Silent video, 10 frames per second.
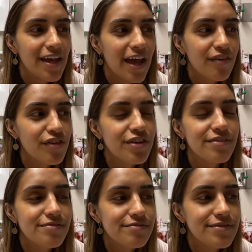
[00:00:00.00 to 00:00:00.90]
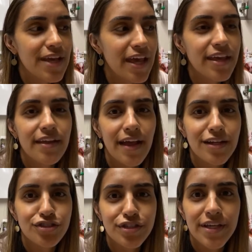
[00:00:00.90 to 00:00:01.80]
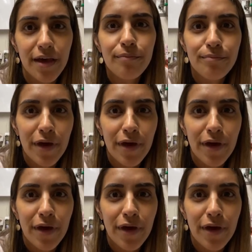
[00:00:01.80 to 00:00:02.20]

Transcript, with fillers: every day can actually get